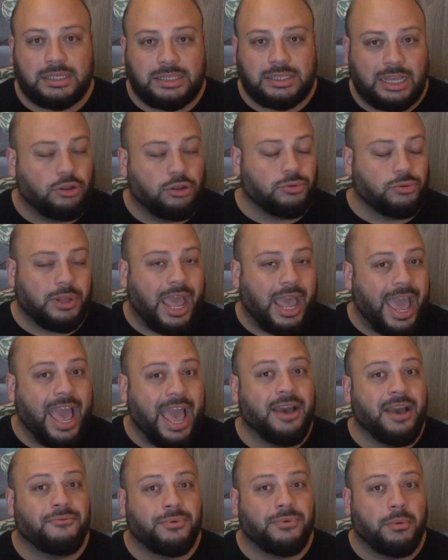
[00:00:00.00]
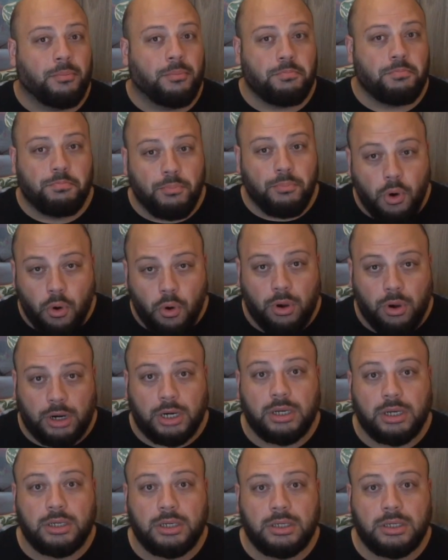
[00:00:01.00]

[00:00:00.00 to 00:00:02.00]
They don't have more.